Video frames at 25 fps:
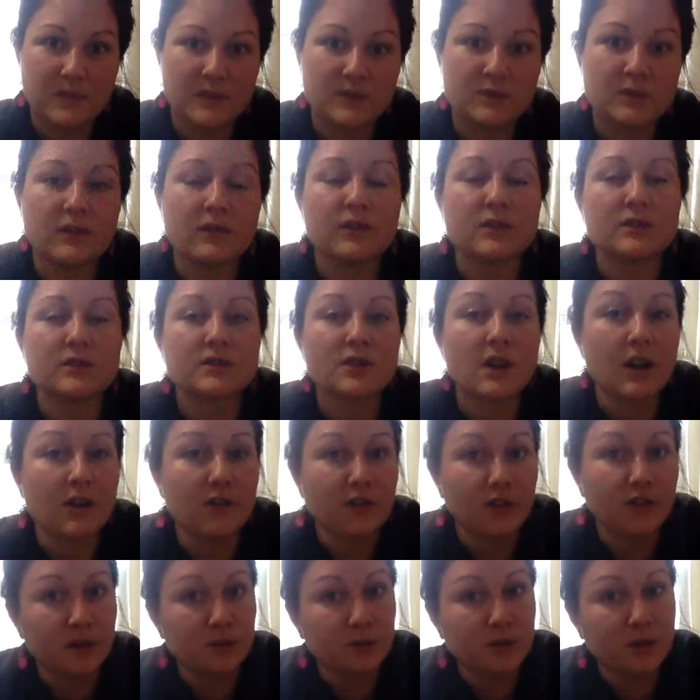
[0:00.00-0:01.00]
So if there's
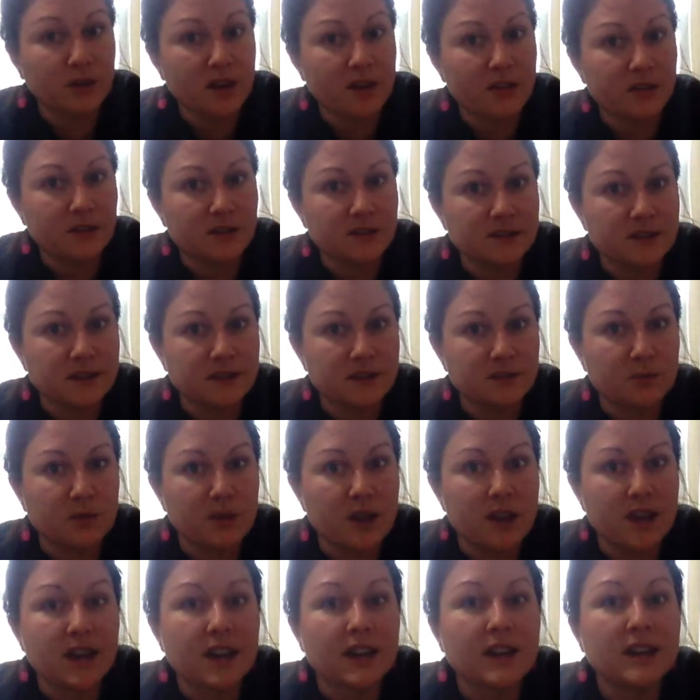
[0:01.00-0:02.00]
conflict with others this
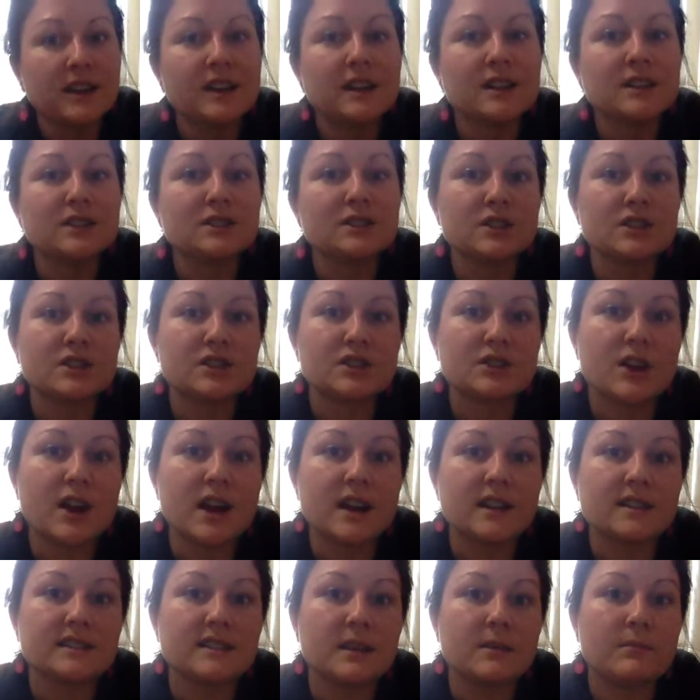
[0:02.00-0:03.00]
week, just
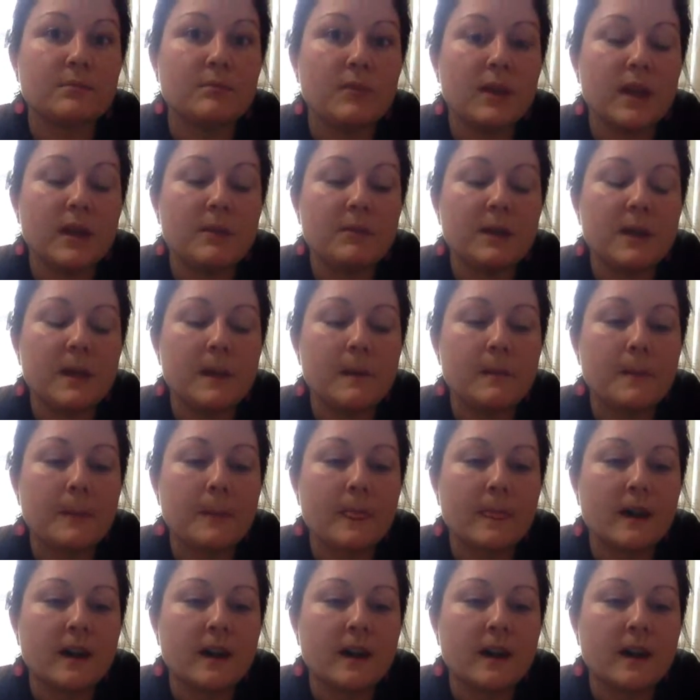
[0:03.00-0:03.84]
trust that maybe